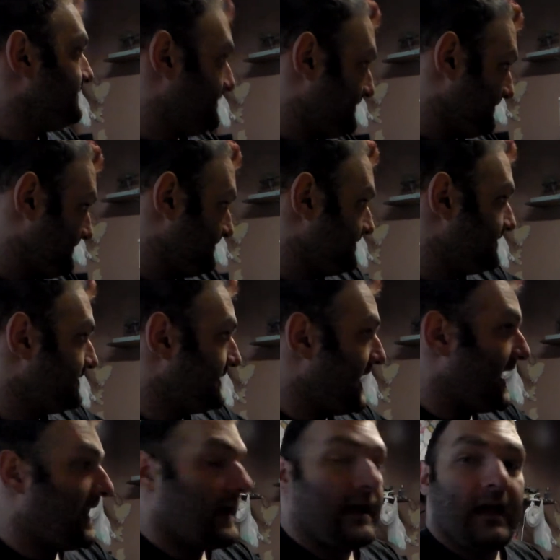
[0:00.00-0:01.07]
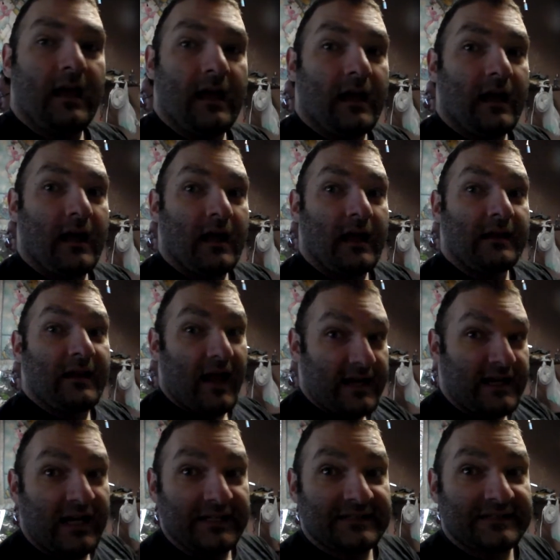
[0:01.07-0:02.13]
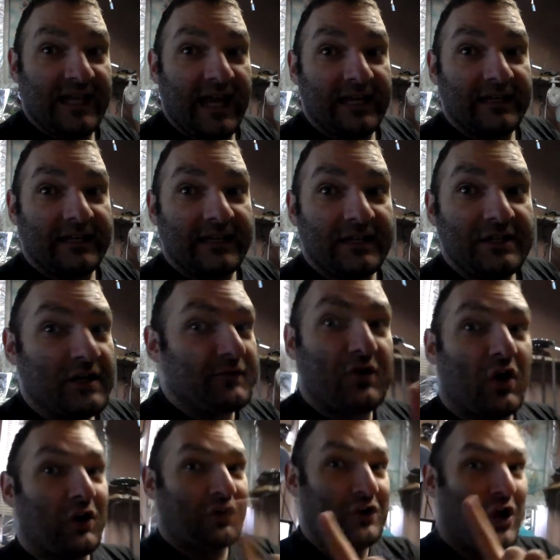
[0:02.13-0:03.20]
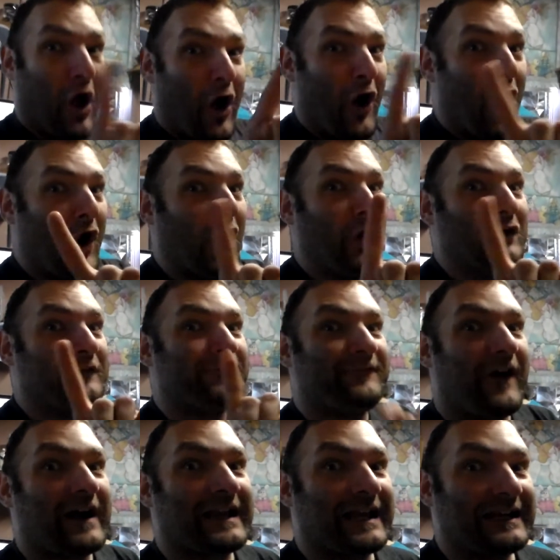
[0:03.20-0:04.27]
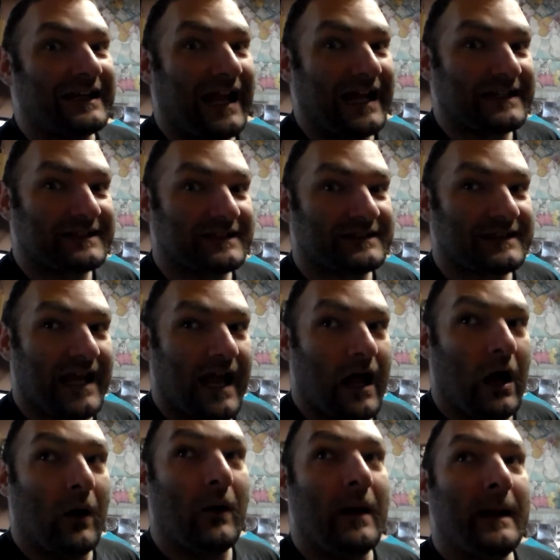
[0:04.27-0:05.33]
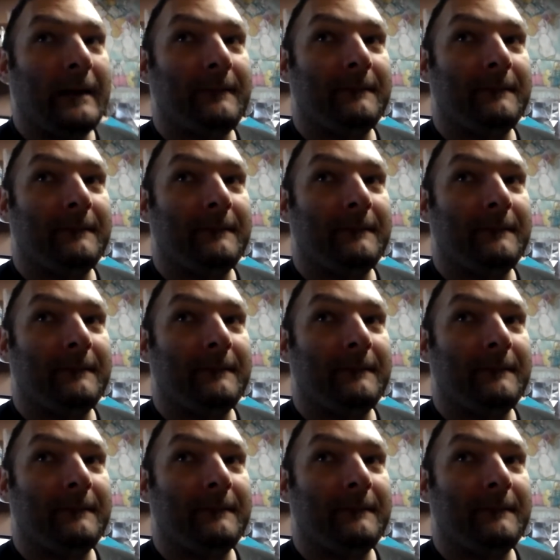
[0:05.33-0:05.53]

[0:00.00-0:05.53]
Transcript: chat. Yeah. Like I said, You've got no fucking leg to stand. Oh, you